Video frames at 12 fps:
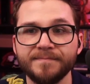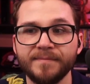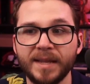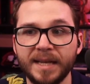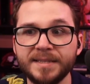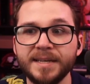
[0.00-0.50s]

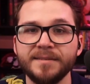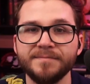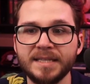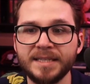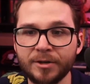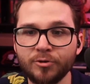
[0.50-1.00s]
That's it.
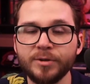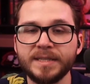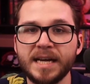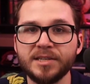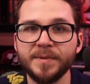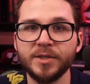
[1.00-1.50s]
Zero
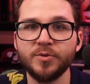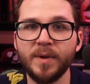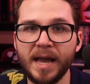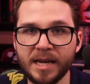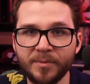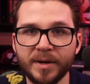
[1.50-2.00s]
attachment to
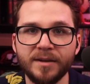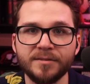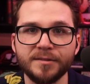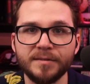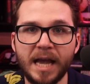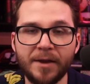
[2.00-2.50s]
anyone
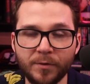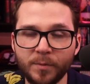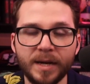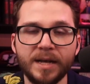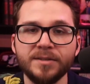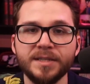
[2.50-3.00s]
else.
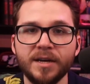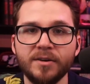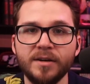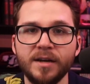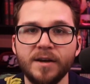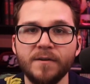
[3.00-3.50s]
Everyone else
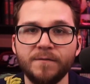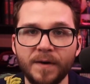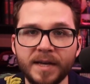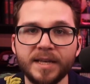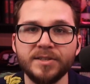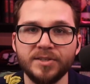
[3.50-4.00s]
there
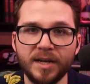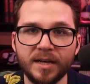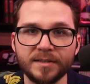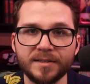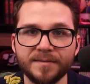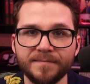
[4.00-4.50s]
fucking
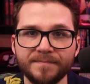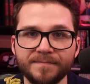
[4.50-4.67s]
sucks.